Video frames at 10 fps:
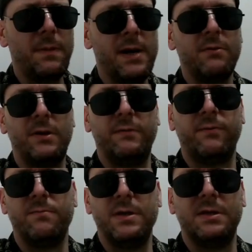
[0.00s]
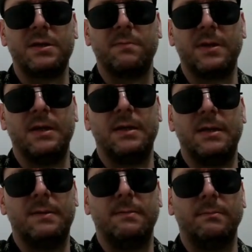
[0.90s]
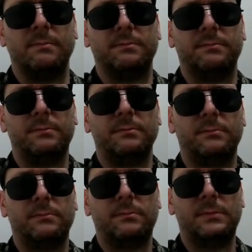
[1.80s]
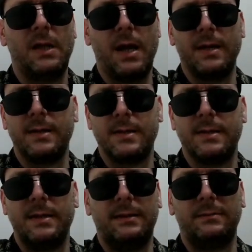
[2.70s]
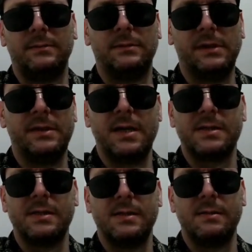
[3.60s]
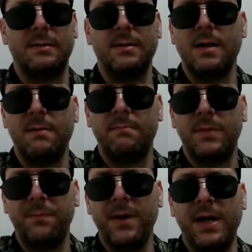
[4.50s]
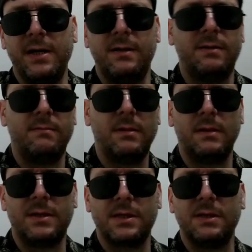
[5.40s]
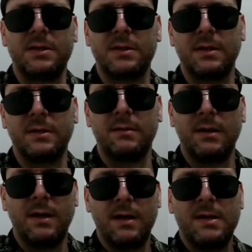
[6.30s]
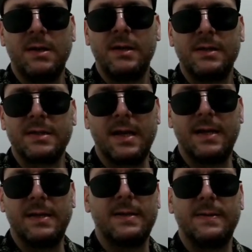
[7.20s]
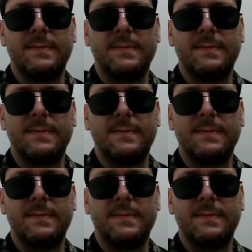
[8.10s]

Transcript: the pain relief would be something like it doesn't numb the pain in the sense that, say,